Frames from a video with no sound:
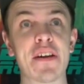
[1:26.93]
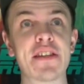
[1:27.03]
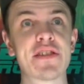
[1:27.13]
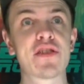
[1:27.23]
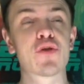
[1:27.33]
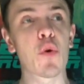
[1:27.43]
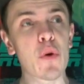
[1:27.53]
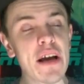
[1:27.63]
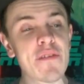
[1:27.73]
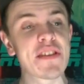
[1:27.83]
And it's the
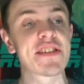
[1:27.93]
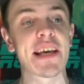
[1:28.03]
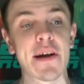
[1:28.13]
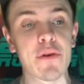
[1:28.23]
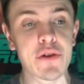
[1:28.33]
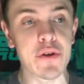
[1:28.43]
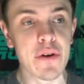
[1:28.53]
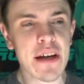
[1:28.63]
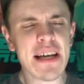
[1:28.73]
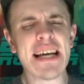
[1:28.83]
story of this character